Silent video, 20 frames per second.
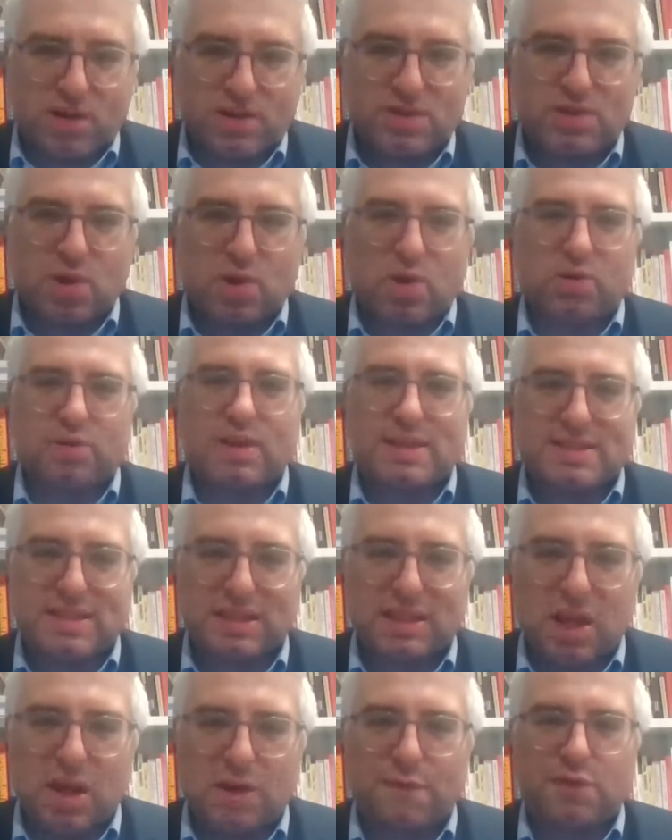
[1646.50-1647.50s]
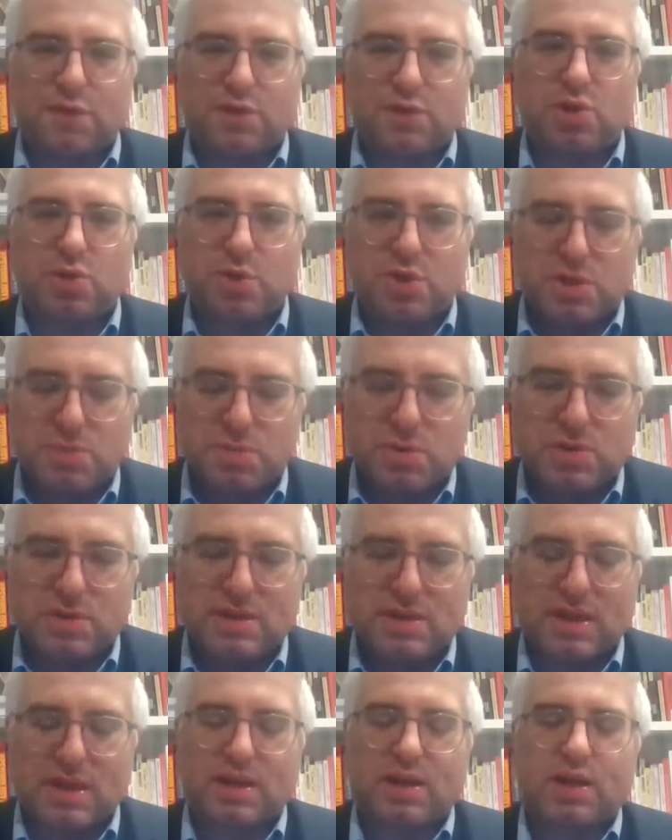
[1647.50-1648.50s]
years old. He has a love for Jewish
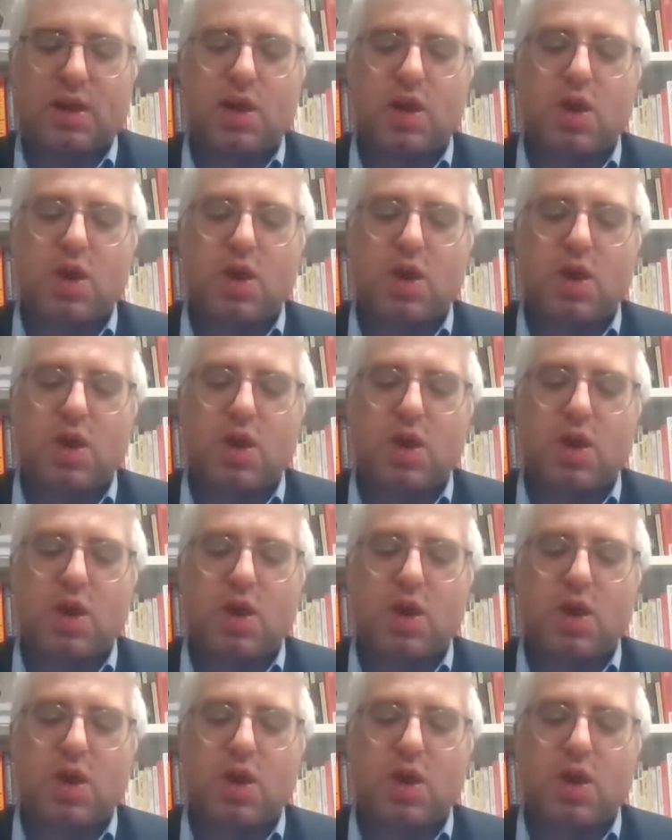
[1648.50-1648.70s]
music.